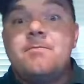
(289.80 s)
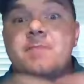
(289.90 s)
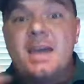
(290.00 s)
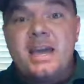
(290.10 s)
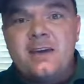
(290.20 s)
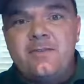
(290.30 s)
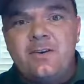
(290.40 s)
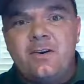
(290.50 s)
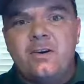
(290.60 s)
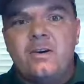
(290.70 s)

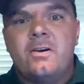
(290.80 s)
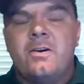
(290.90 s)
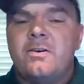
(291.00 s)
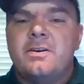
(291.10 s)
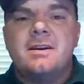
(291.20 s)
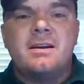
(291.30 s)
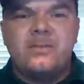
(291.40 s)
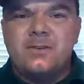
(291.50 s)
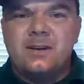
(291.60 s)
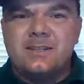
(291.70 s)
behavior, and
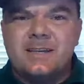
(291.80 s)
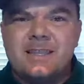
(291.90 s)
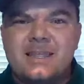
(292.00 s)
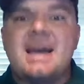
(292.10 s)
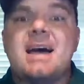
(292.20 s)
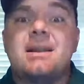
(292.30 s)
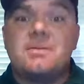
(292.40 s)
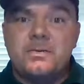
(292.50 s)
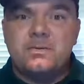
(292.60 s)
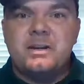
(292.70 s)
other things like that.
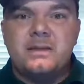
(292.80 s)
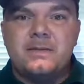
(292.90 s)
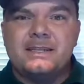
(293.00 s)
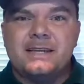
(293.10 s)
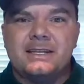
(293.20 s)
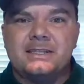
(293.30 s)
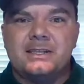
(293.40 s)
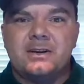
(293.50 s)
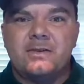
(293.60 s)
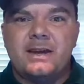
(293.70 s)
Would need to be taken into
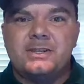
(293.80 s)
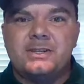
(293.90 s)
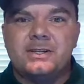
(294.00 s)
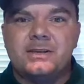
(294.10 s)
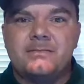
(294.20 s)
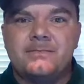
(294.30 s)
consideration.